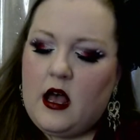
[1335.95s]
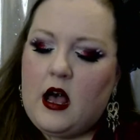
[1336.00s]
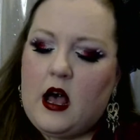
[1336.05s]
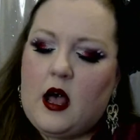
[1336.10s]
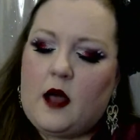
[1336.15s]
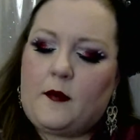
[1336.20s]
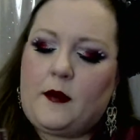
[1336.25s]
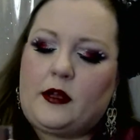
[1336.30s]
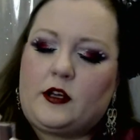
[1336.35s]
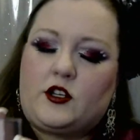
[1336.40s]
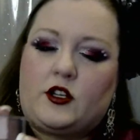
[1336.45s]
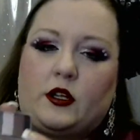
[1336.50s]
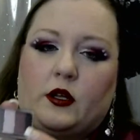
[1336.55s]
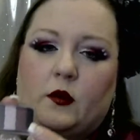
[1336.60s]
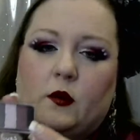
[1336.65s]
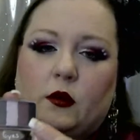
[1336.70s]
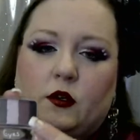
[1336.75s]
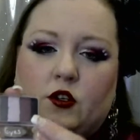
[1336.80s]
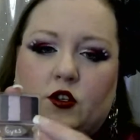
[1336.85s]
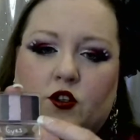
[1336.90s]
I'm actually
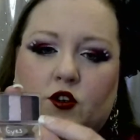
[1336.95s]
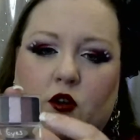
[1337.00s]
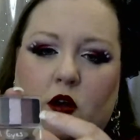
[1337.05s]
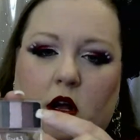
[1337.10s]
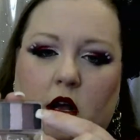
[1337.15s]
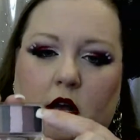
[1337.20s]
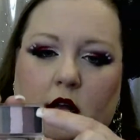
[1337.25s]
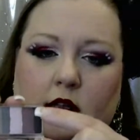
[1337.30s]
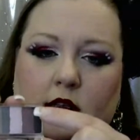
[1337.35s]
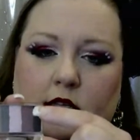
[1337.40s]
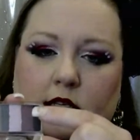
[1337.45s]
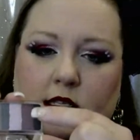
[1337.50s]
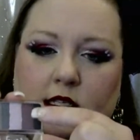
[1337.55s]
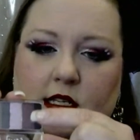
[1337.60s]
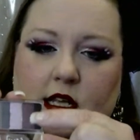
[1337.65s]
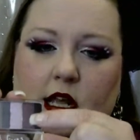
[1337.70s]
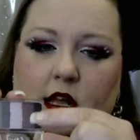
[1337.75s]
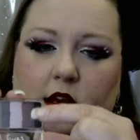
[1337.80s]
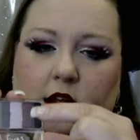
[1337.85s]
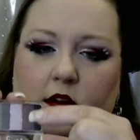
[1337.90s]
going to try this
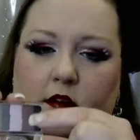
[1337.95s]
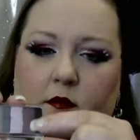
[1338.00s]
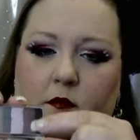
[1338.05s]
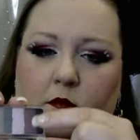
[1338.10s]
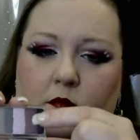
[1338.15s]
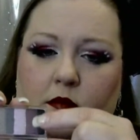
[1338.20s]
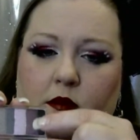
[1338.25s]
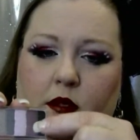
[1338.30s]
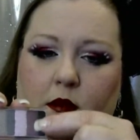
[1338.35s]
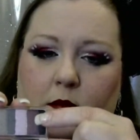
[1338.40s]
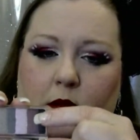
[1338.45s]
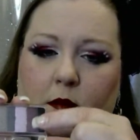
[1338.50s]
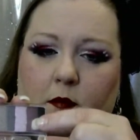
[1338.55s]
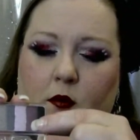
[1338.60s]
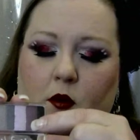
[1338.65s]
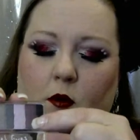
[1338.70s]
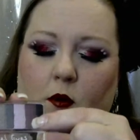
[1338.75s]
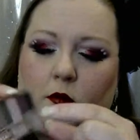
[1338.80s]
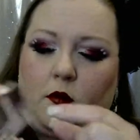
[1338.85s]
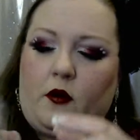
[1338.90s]
kind of plummy
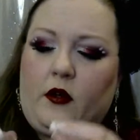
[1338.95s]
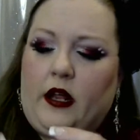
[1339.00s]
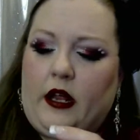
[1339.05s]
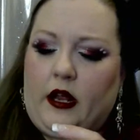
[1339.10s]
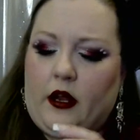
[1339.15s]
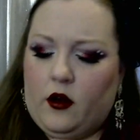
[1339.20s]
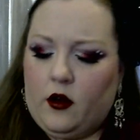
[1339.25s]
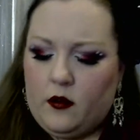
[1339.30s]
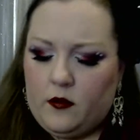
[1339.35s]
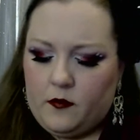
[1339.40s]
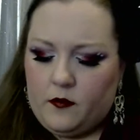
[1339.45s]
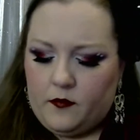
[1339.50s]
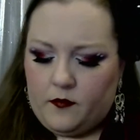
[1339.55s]
purple here.